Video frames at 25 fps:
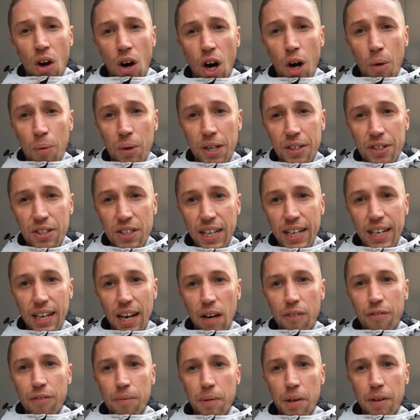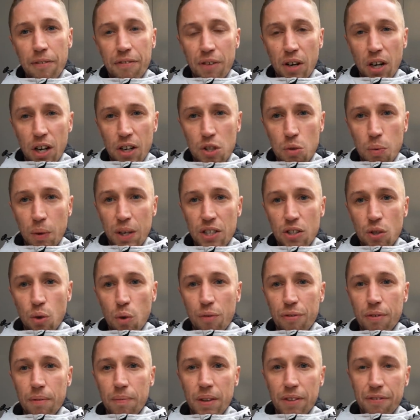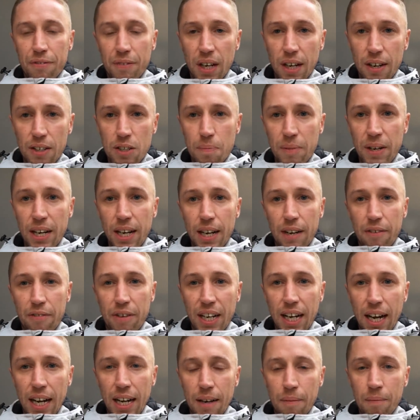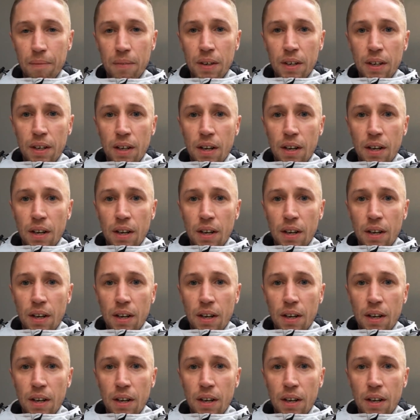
I want to see that from the first whistle, from the first minute of a game.